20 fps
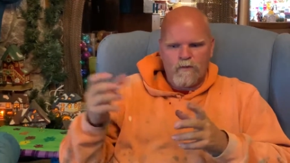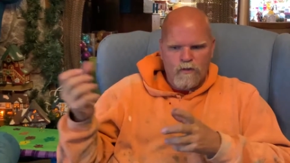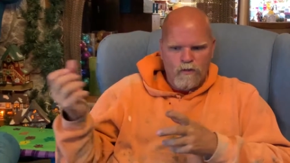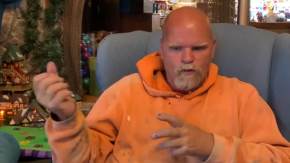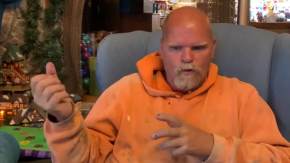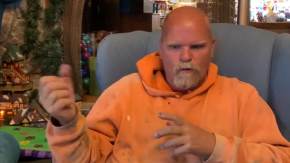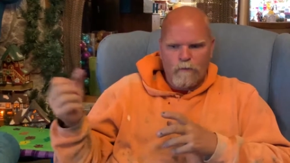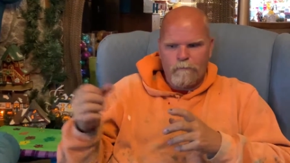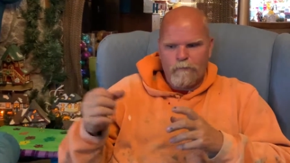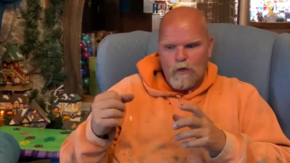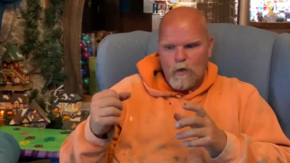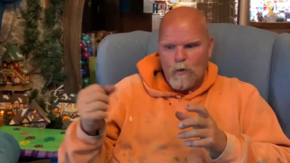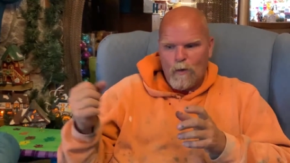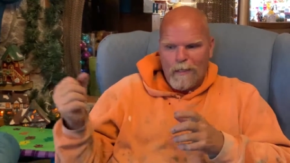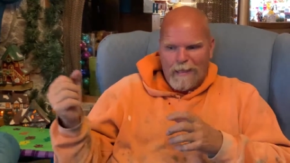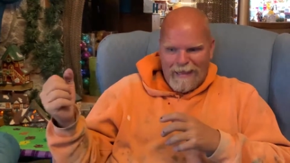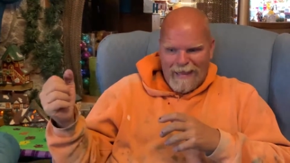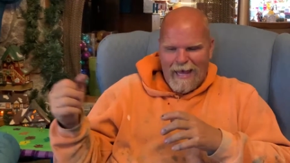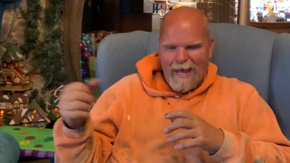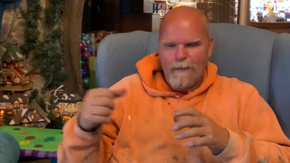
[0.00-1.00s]
short of
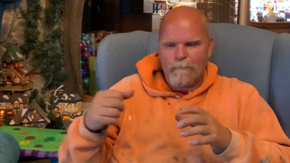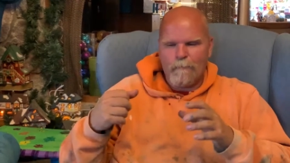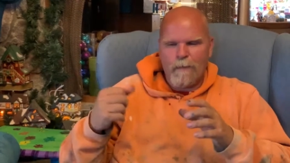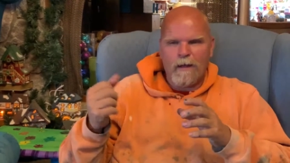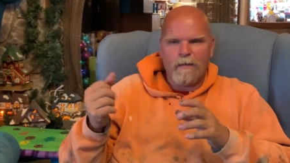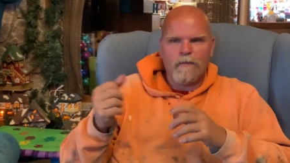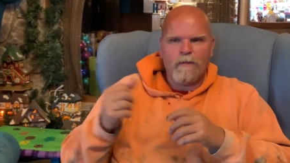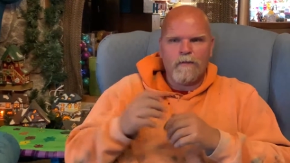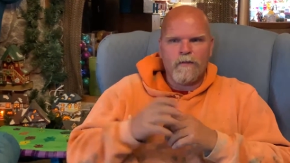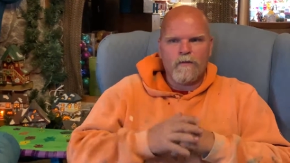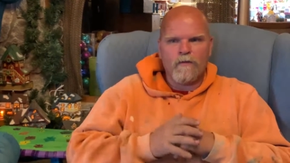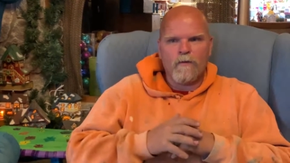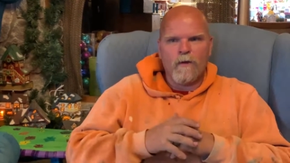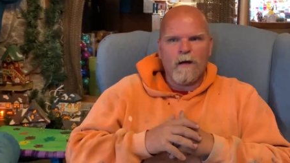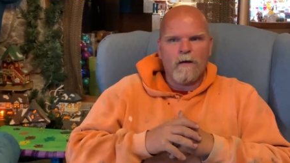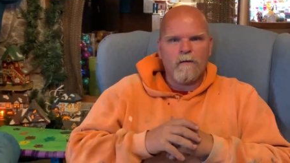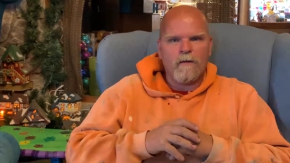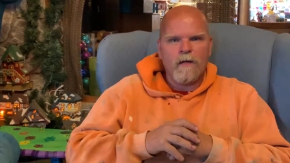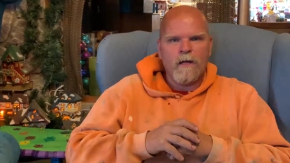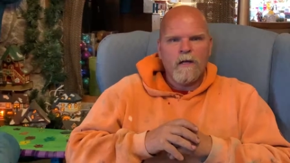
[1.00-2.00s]
doing that method
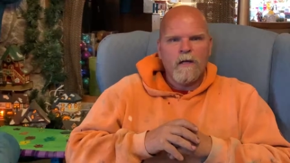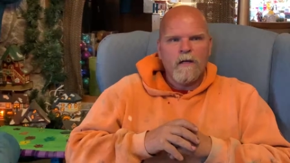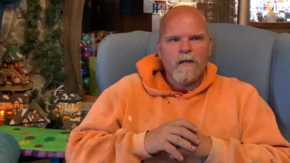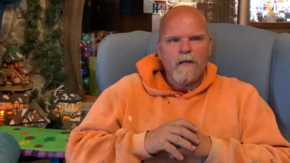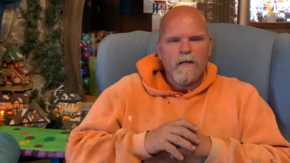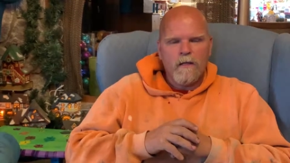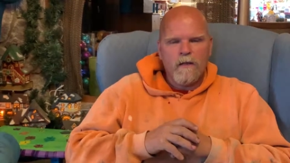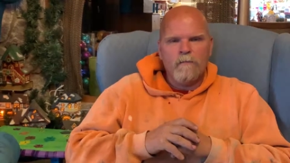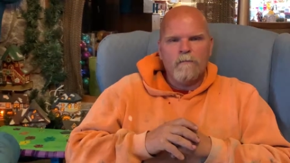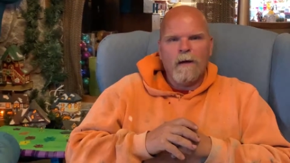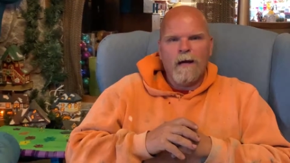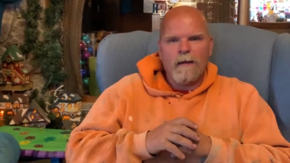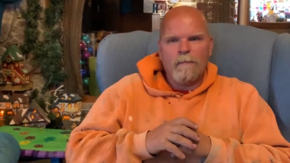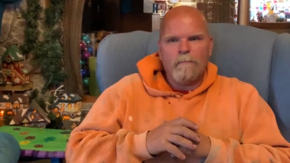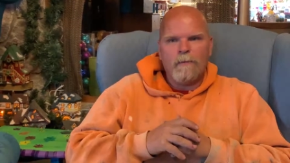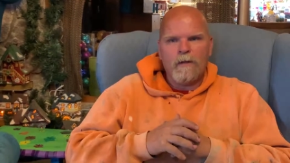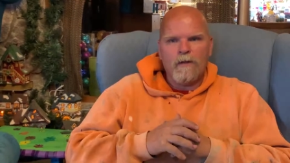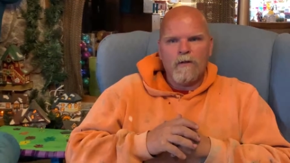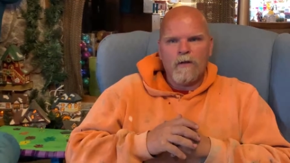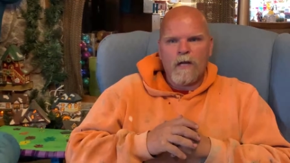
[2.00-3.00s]
throughout, you might
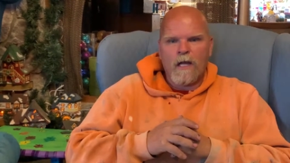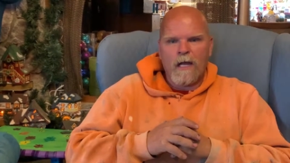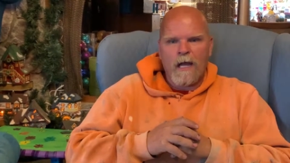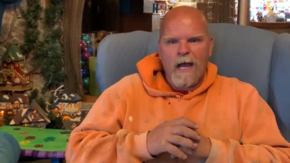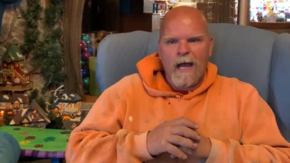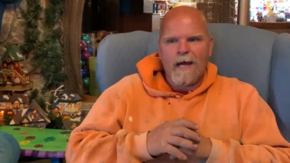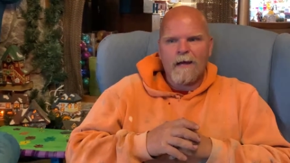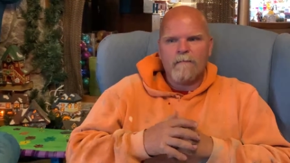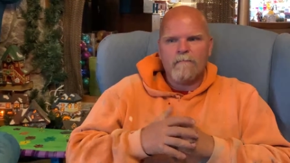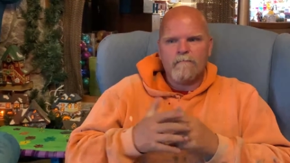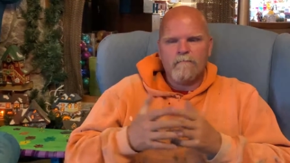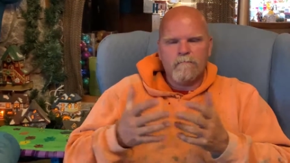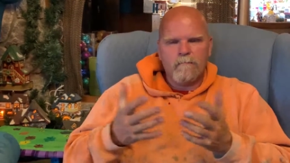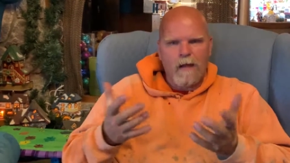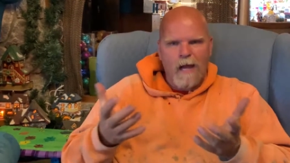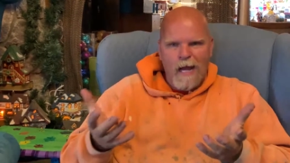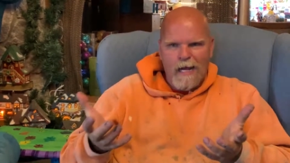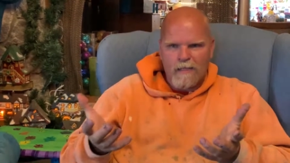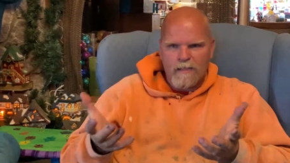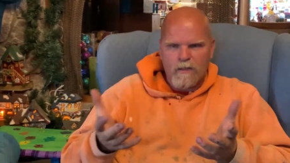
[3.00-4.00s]
be looking at
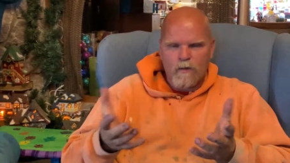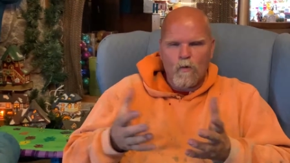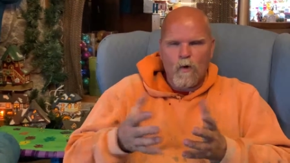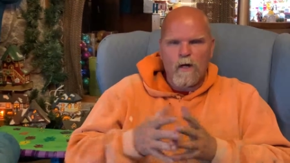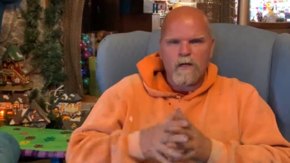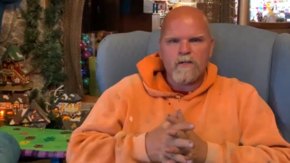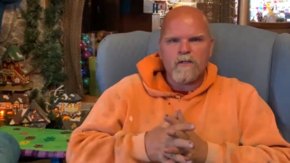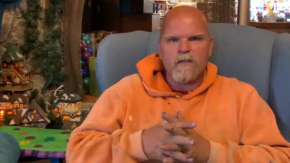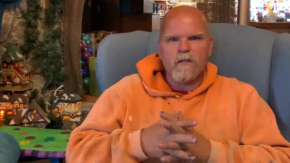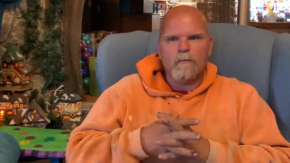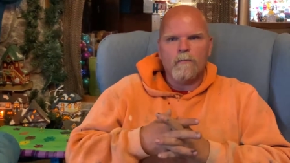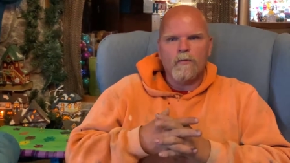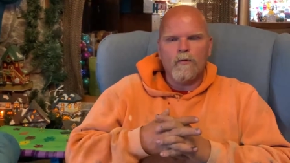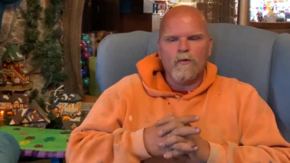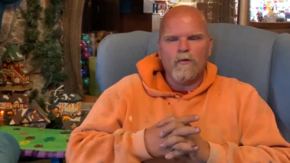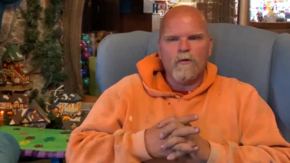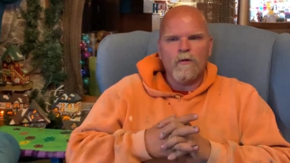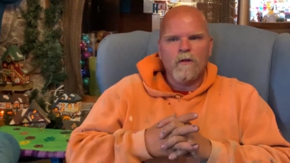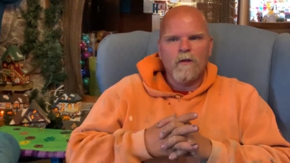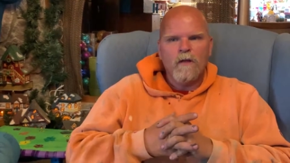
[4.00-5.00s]
acid washing the
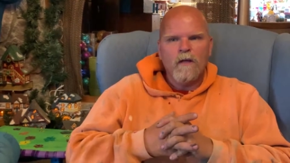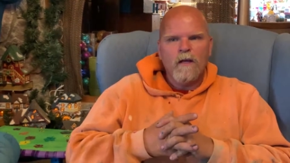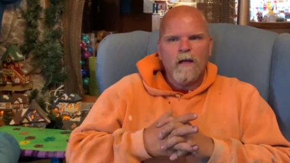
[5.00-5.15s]
pool.